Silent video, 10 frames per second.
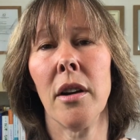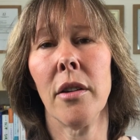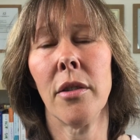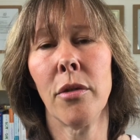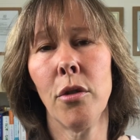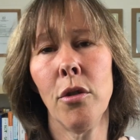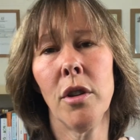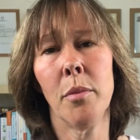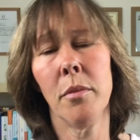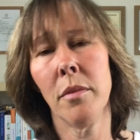through
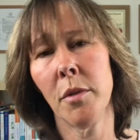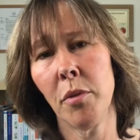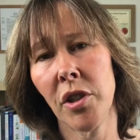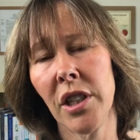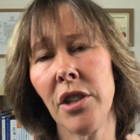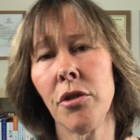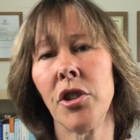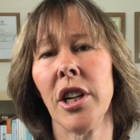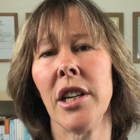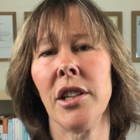the procedural
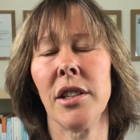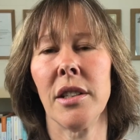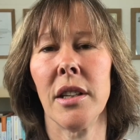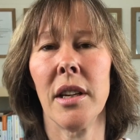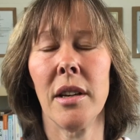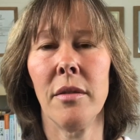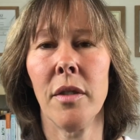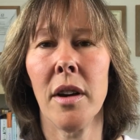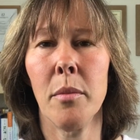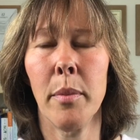changes and
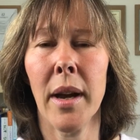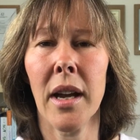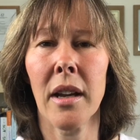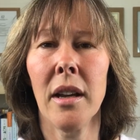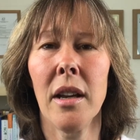invite back